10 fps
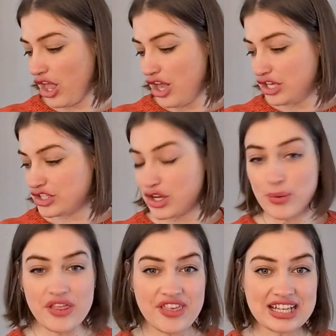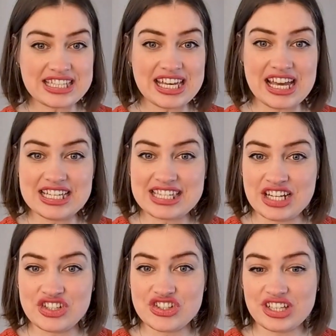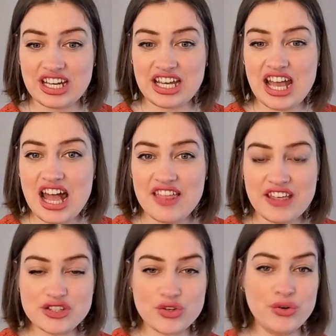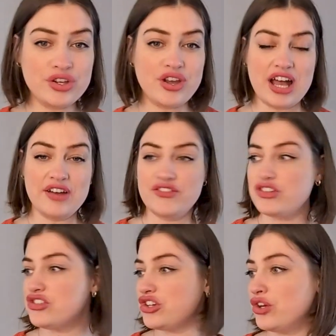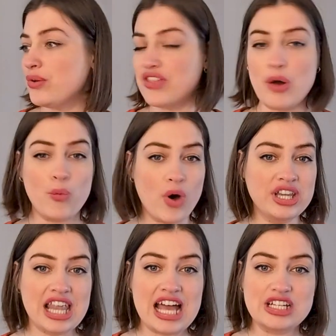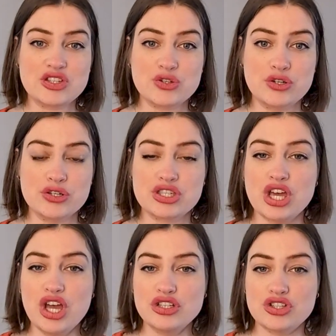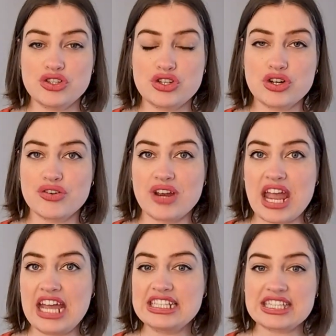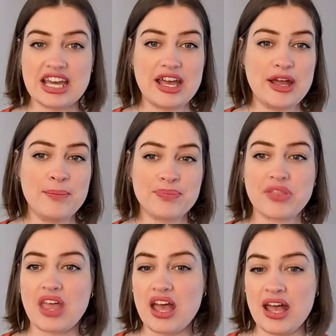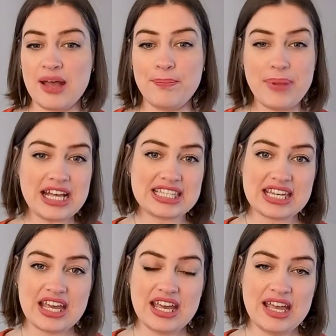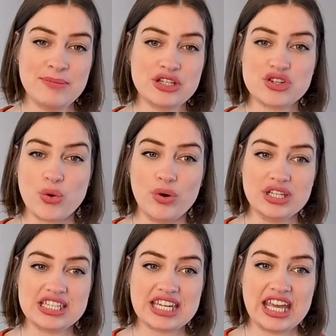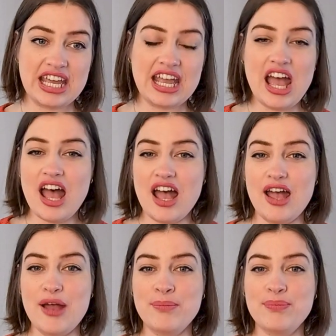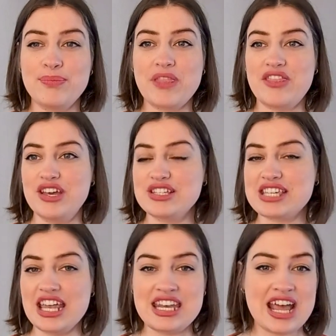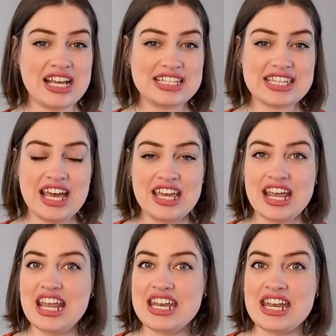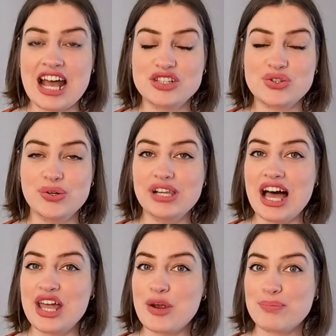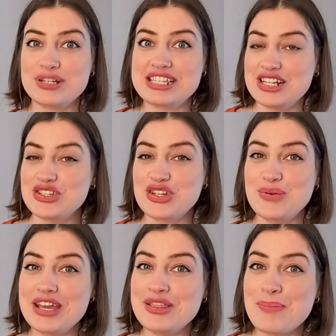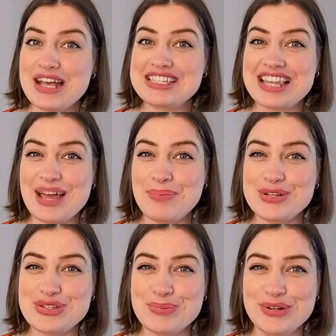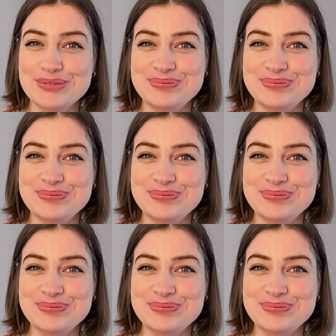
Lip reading: So that's it, essentially. That's all you have to do, that one light source, just to create a better image quality that's nice and natural and it presents you in the best light possible.